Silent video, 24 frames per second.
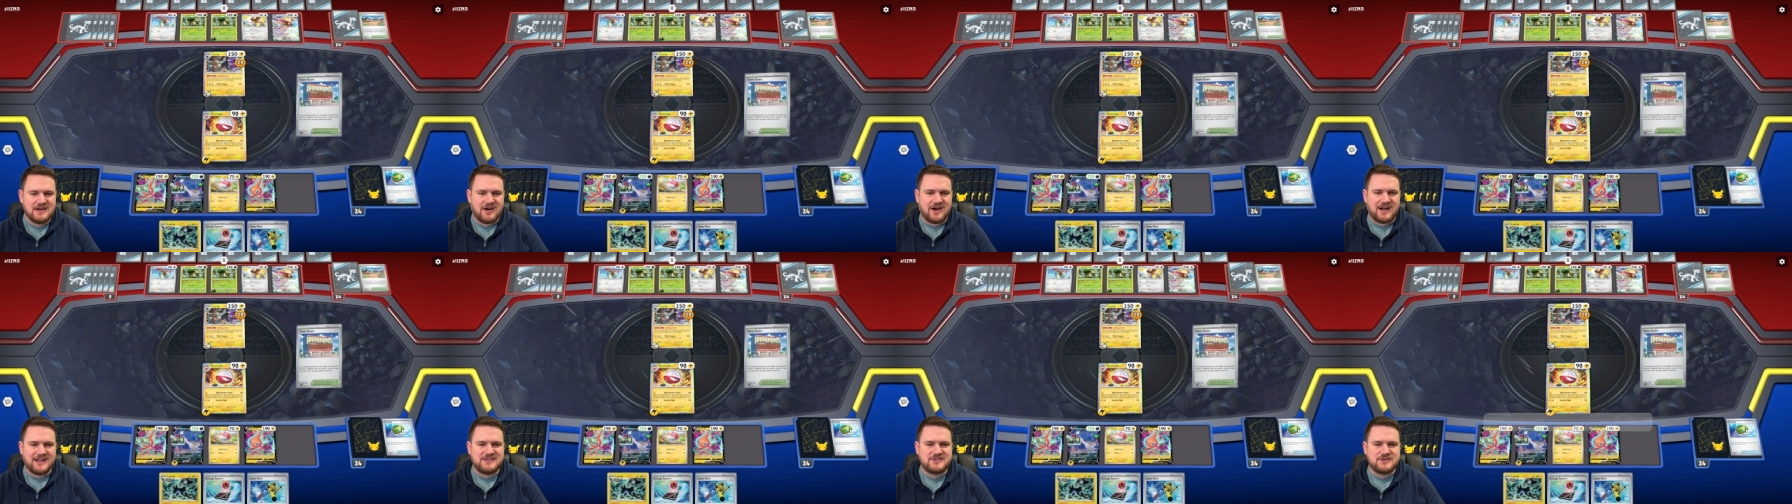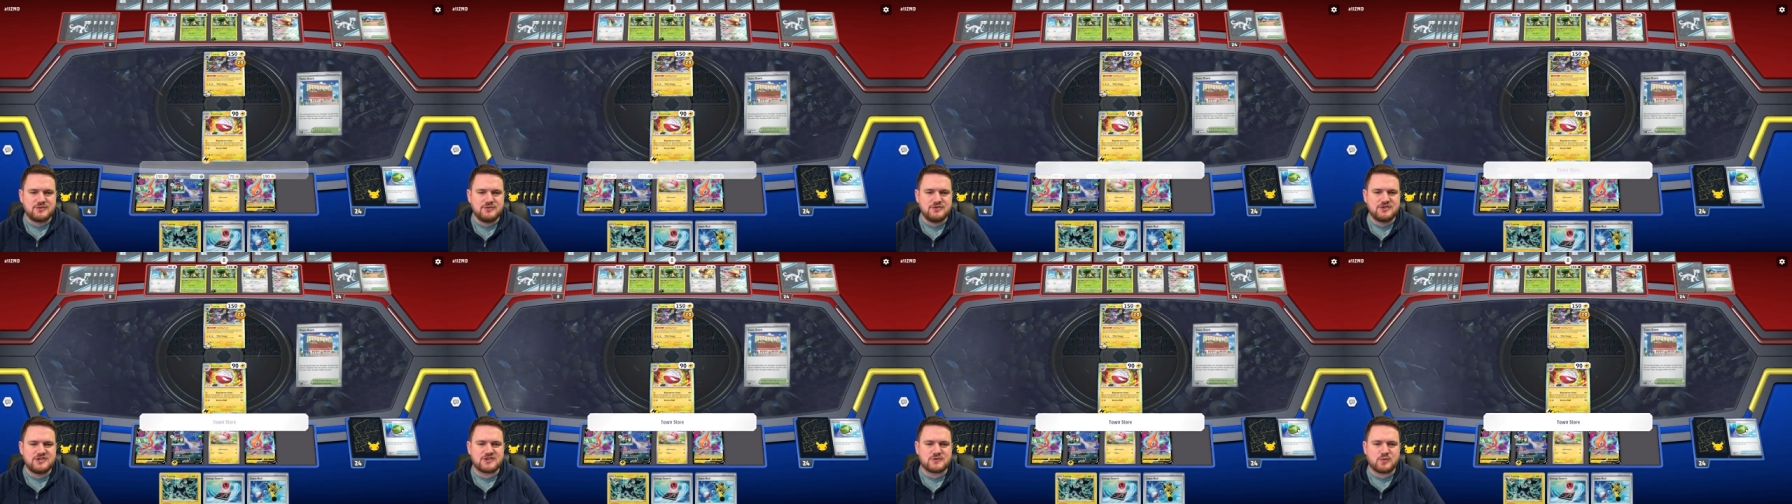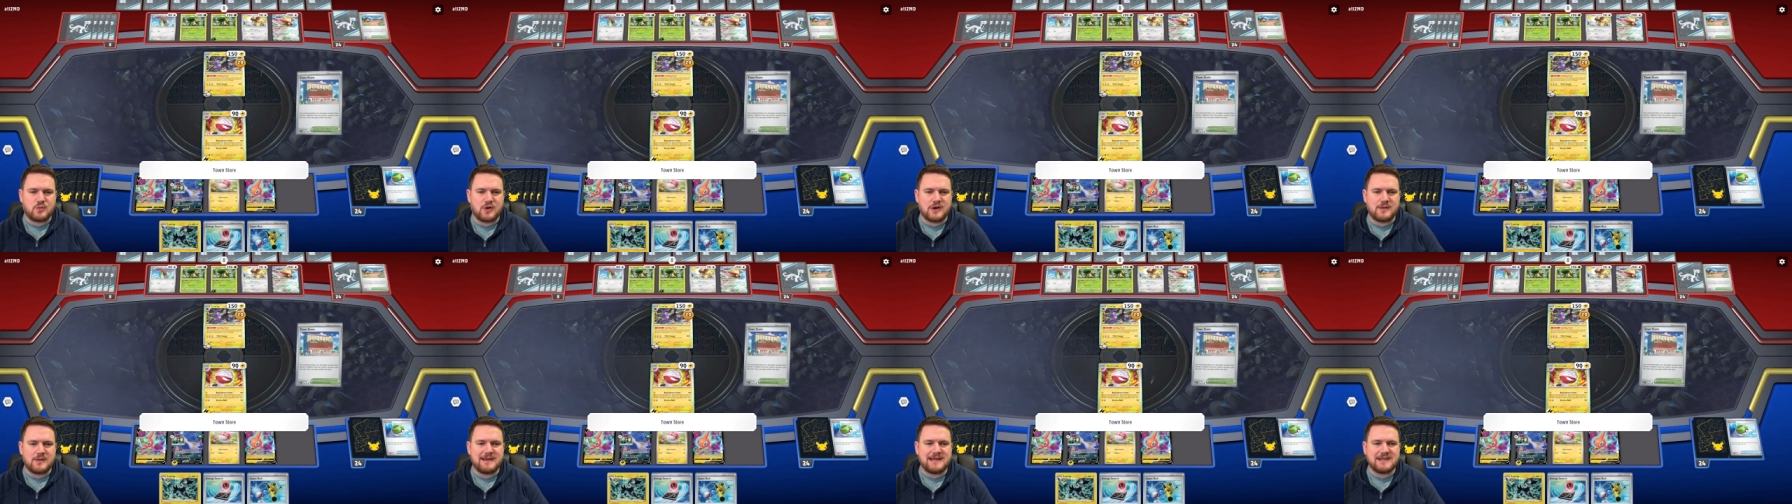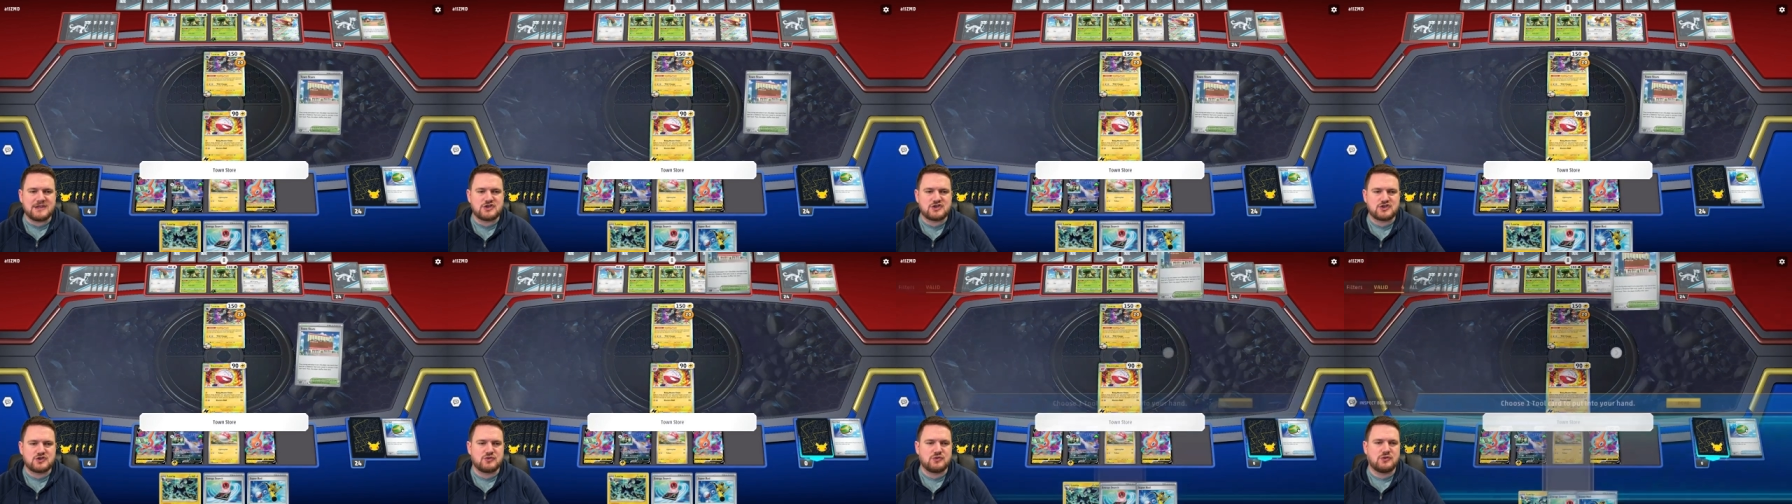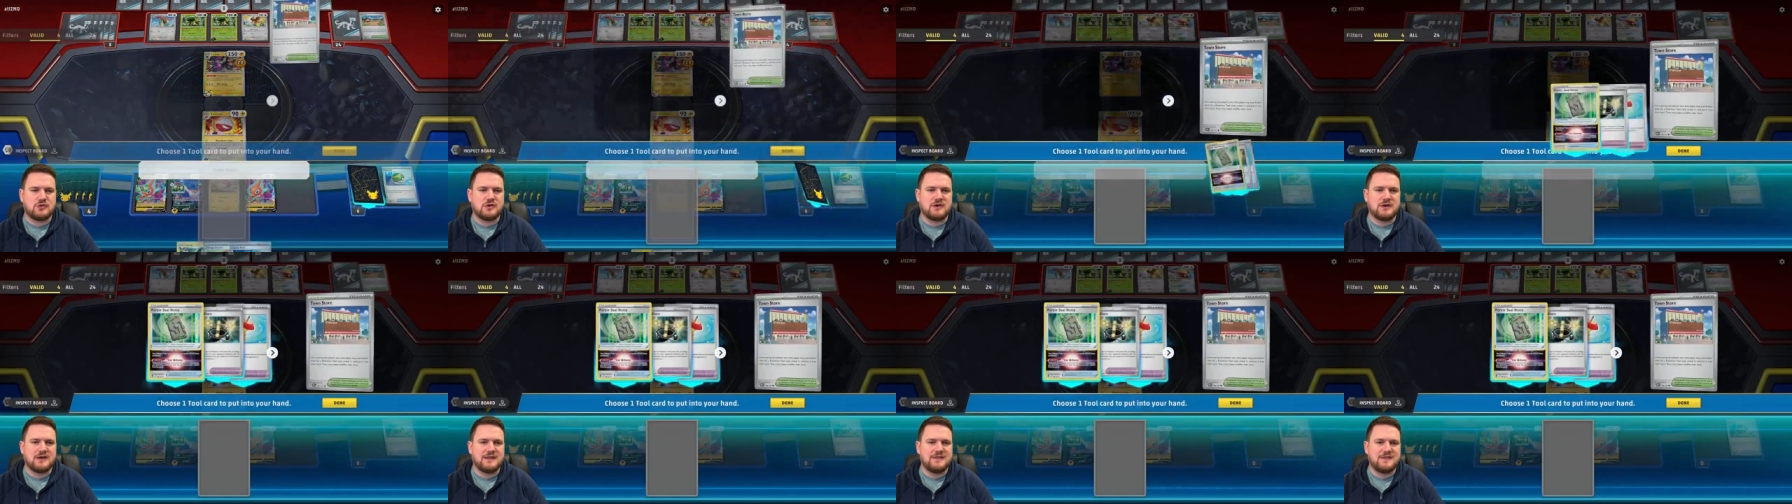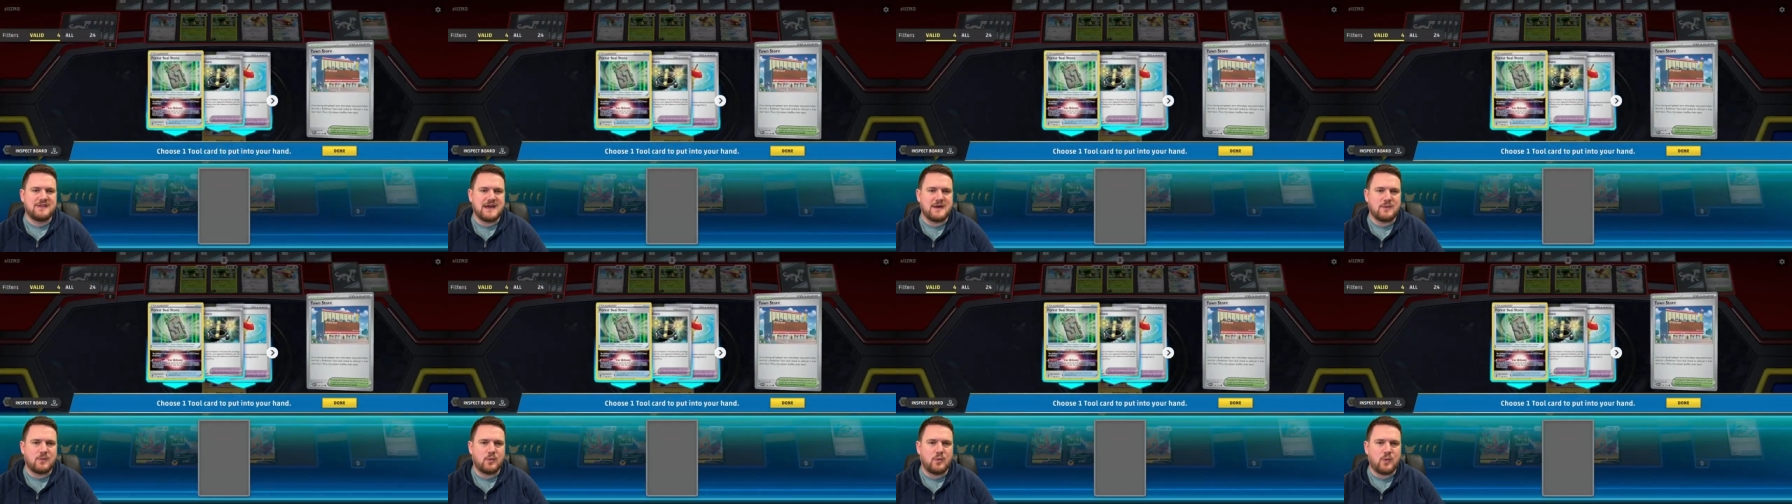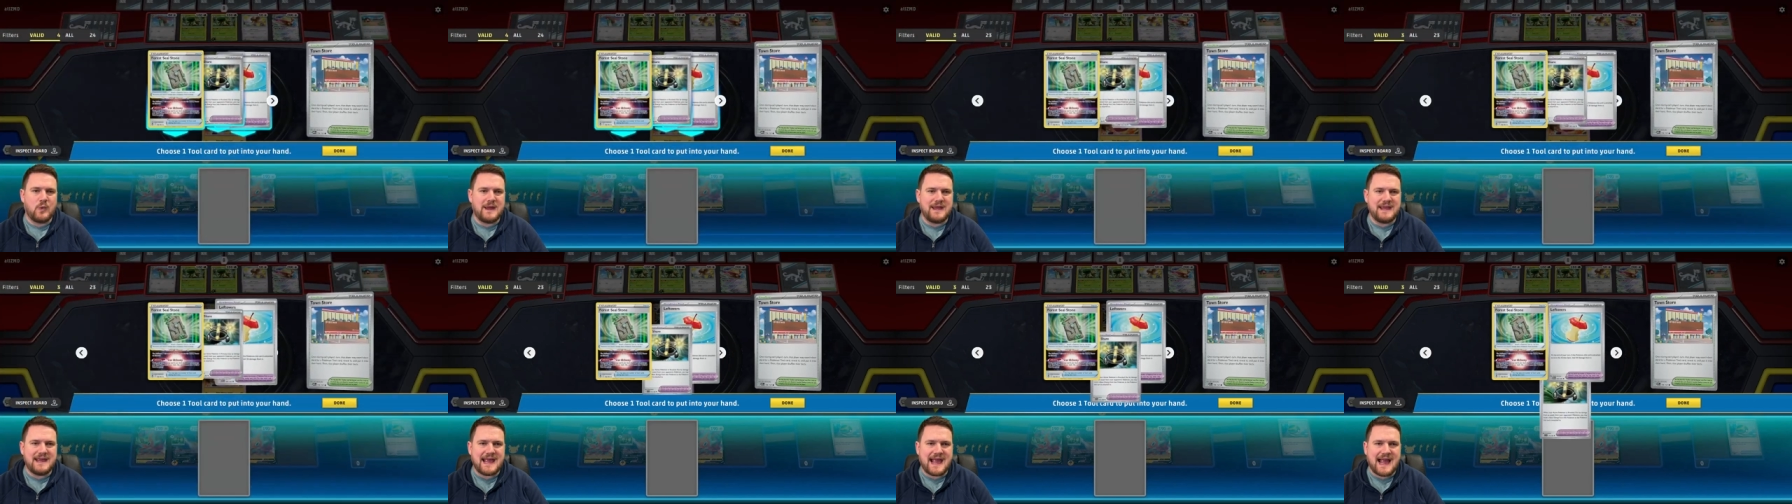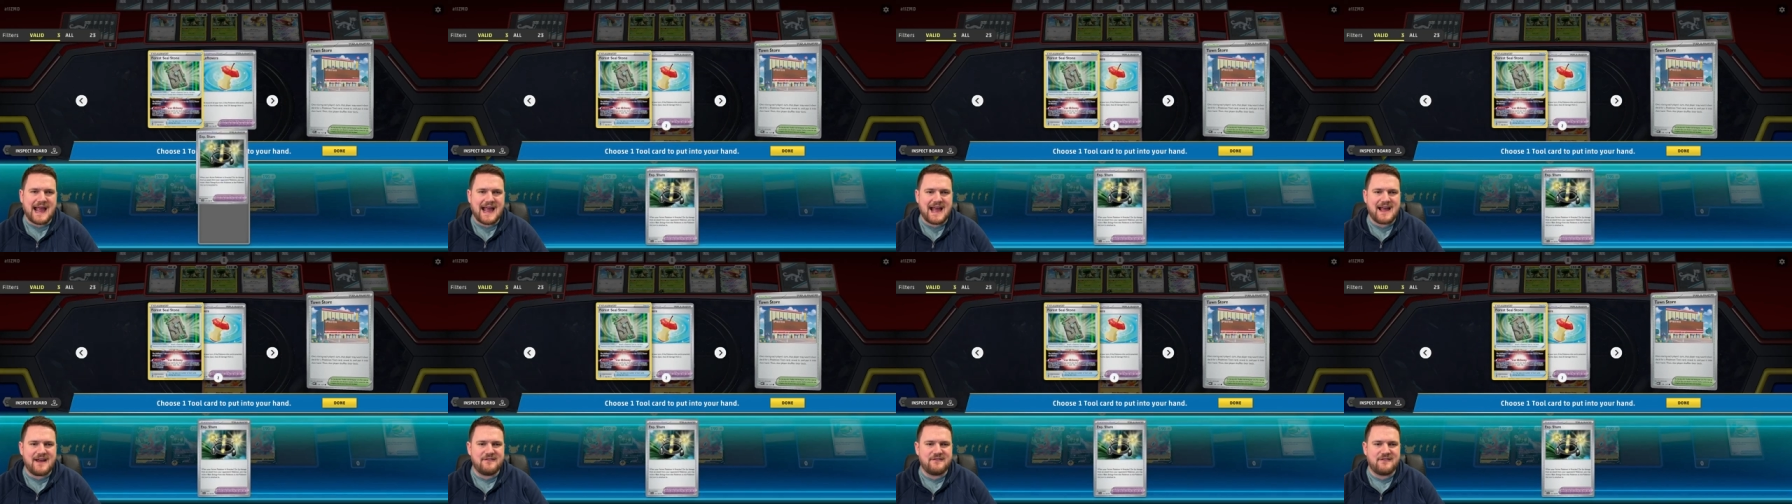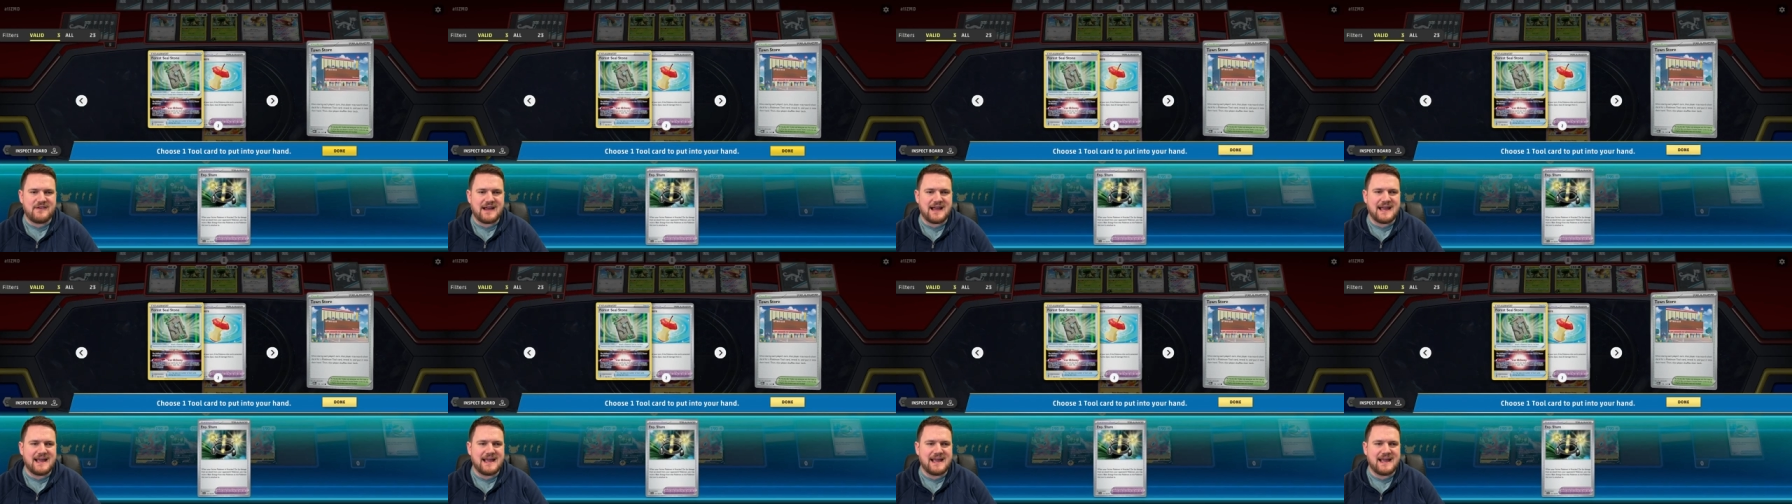I do just want to make sure that we have